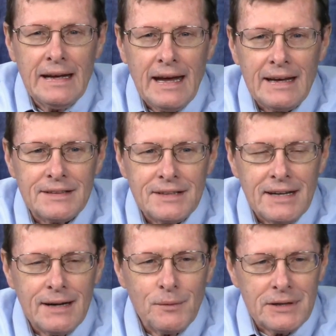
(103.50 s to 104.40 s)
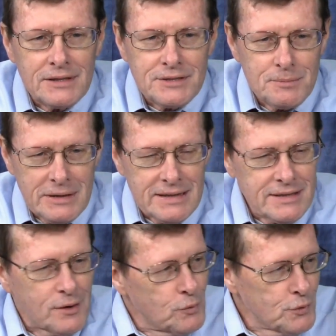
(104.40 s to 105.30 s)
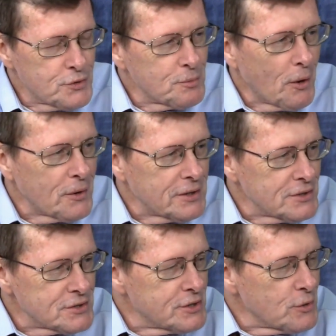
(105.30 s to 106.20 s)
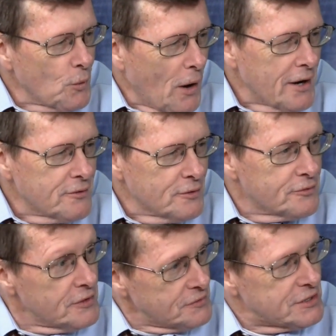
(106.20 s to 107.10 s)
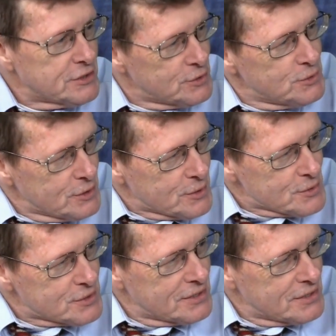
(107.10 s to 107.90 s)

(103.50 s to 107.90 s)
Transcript: and today we get to meet Ruth Smart, his dear wife of 52 years.